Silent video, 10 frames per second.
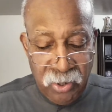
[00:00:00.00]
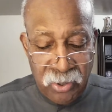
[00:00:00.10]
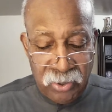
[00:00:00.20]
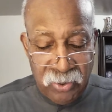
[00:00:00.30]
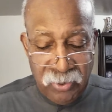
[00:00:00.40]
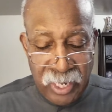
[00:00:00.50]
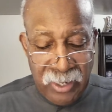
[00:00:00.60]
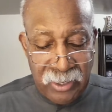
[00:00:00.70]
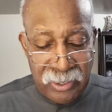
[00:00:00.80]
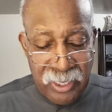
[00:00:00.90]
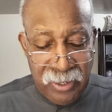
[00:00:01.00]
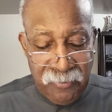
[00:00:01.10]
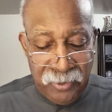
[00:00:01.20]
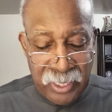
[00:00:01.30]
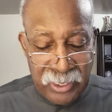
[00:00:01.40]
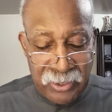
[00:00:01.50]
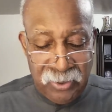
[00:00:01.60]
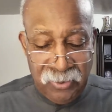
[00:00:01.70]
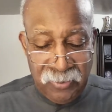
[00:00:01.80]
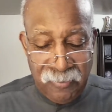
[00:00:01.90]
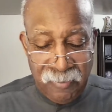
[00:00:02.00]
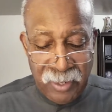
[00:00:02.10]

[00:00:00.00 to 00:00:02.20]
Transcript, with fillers: Also, thou hast delivered thy soul.